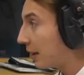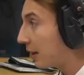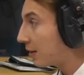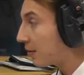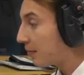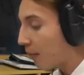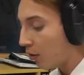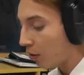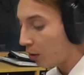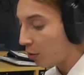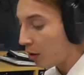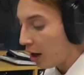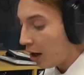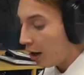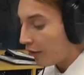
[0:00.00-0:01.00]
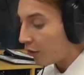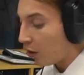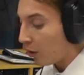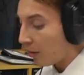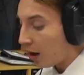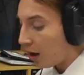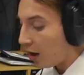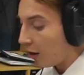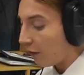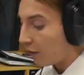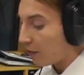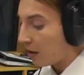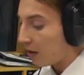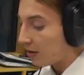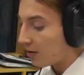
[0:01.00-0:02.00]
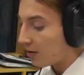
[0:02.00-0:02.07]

uh, tomorrow from half past